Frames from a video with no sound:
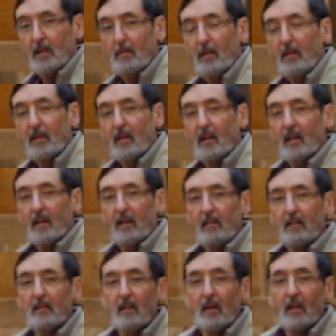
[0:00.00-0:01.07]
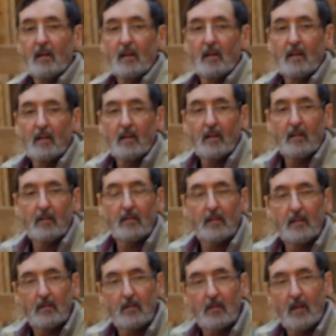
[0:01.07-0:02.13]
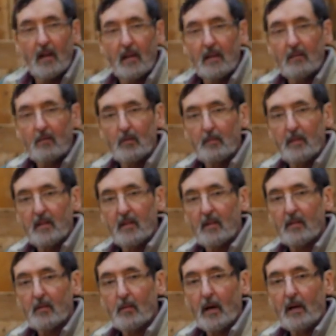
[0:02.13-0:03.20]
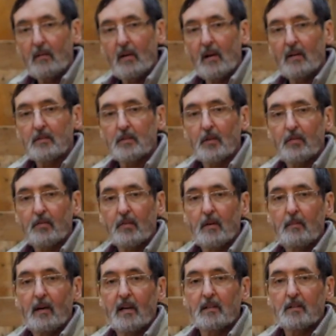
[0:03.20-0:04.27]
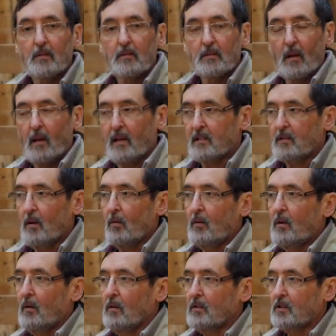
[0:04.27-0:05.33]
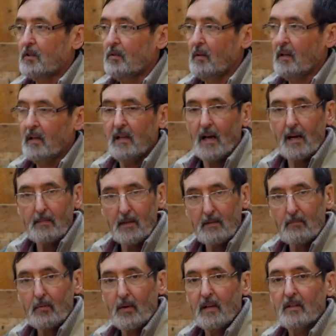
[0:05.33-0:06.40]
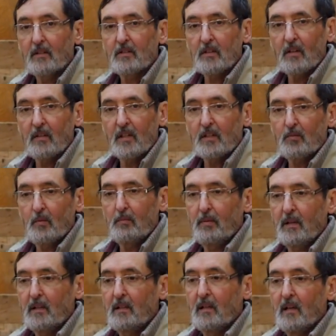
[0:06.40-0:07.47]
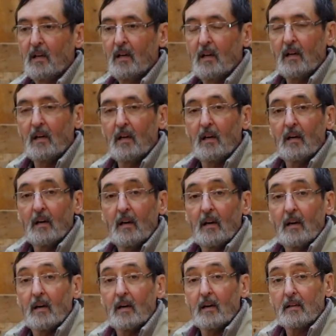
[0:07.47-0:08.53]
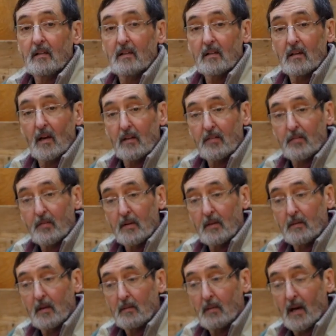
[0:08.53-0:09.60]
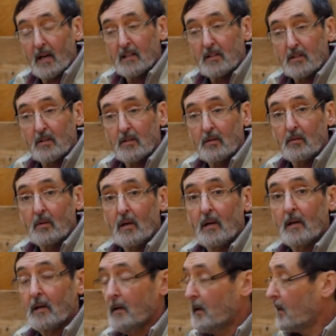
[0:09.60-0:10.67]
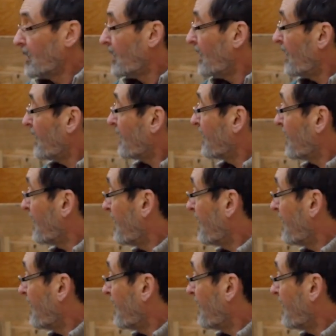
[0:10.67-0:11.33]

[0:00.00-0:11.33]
America. Here in the UK it would be the other way around, so 3x2. So let's go culturally. I'm in Britain, so this would be a 3x2, and